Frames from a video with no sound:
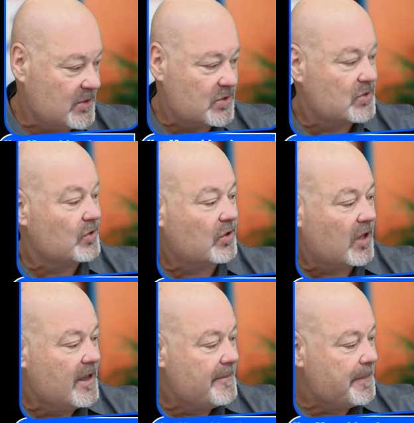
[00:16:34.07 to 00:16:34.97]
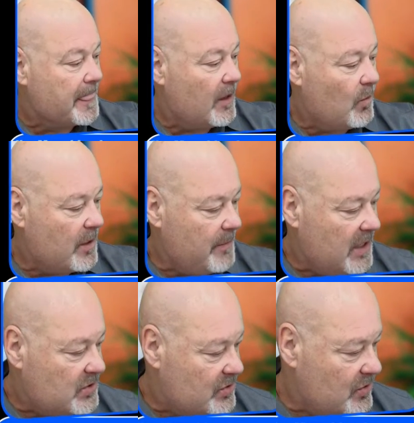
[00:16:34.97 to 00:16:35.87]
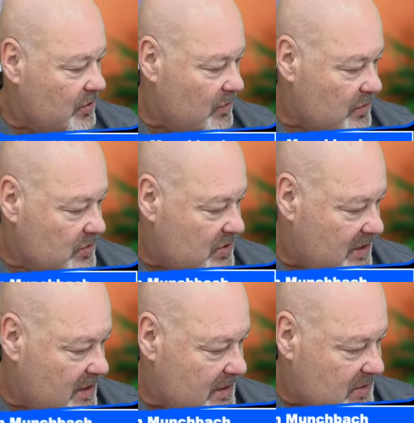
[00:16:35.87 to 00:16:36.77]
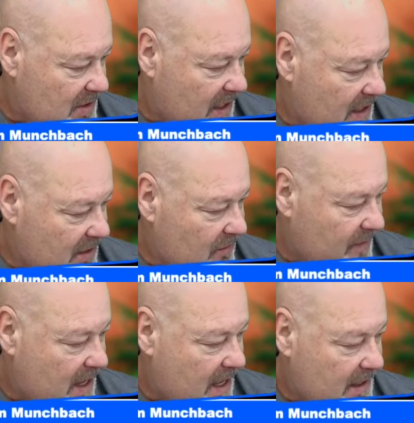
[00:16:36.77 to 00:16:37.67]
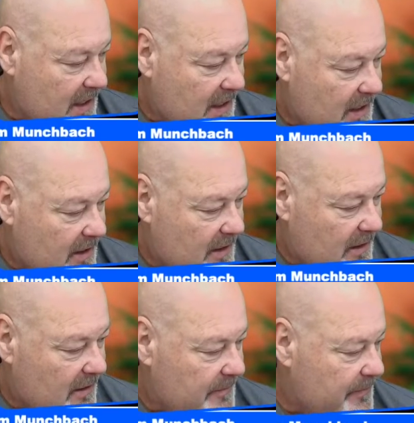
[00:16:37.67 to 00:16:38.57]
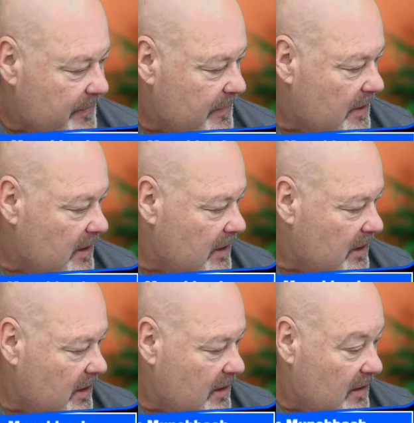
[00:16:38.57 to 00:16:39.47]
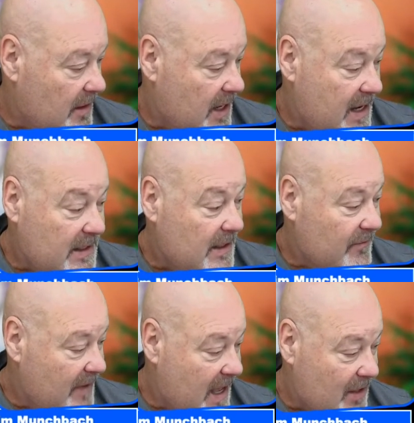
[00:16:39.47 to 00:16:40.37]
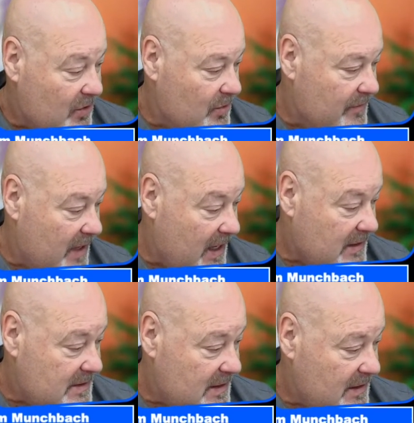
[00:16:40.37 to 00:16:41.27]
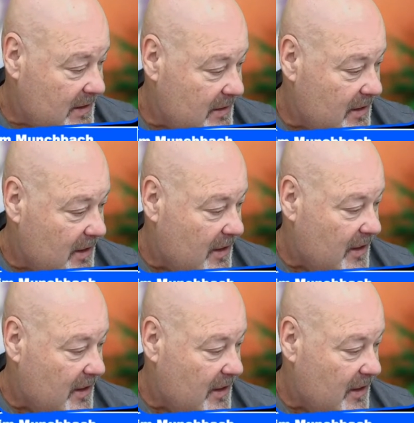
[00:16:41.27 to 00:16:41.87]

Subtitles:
and just look. I want to make sure you see this again. You've got an ending value of $18